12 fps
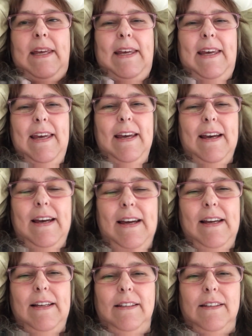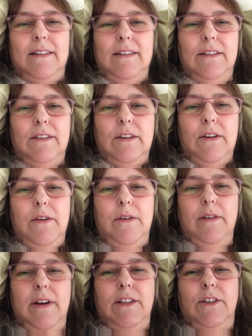Hey guys,
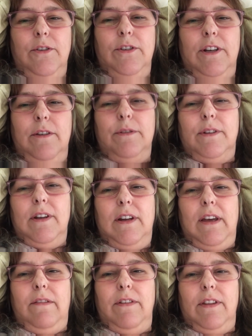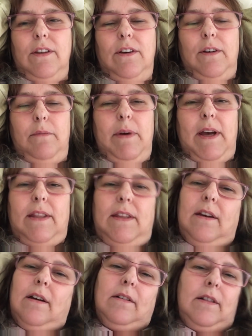so I told you I was going to give you the good, bad, and
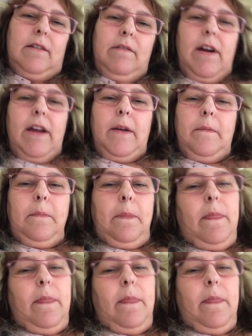the ugly, right?